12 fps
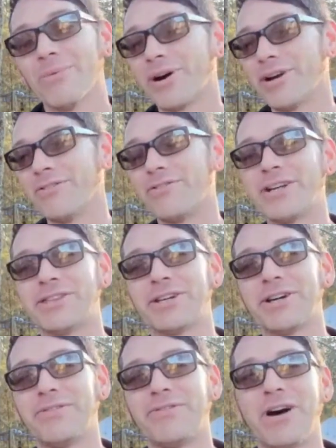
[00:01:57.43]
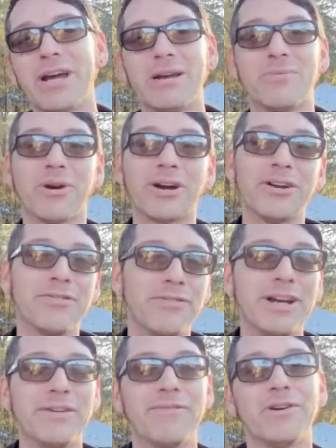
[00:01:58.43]
We're going to fight the good fight, and we're going to
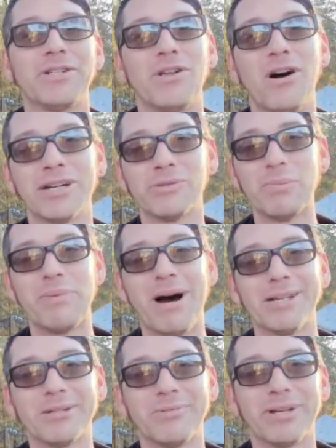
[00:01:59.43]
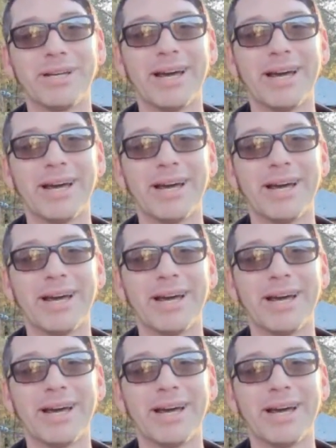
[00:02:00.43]
fight it for as long as we possibly